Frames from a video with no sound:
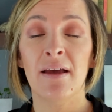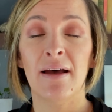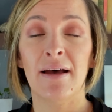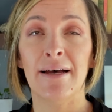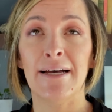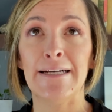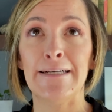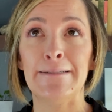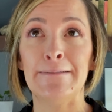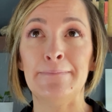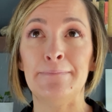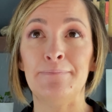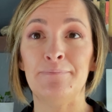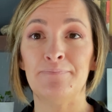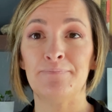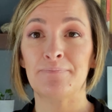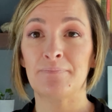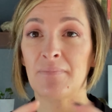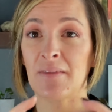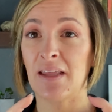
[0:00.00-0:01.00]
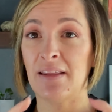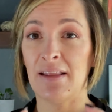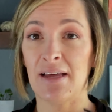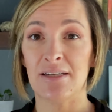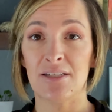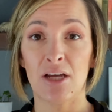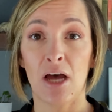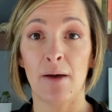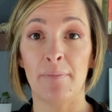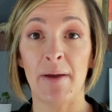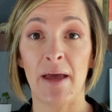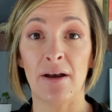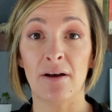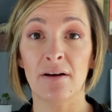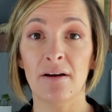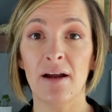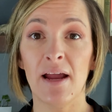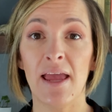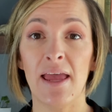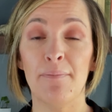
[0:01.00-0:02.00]
in that top
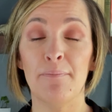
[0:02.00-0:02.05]
header,